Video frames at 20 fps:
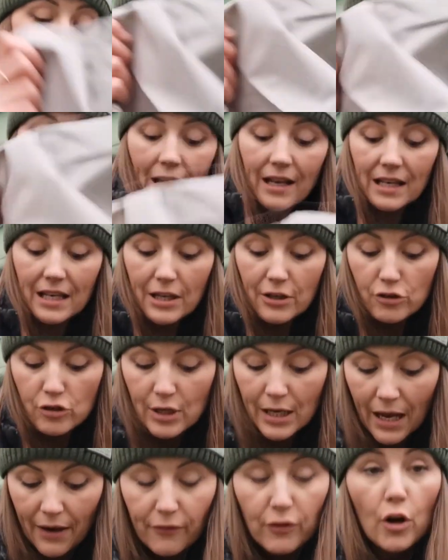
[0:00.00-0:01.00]
I
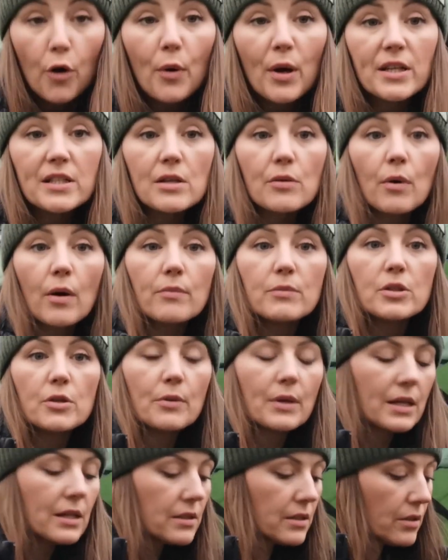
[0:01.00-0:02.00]
literally have no idea what I'm
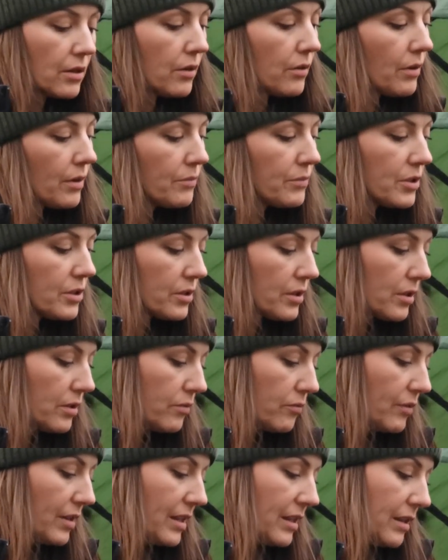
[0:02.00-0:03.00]
doing, so I'm just going
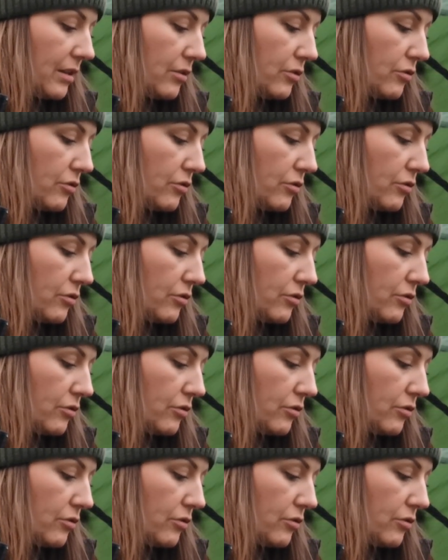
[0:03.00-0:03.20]
to read the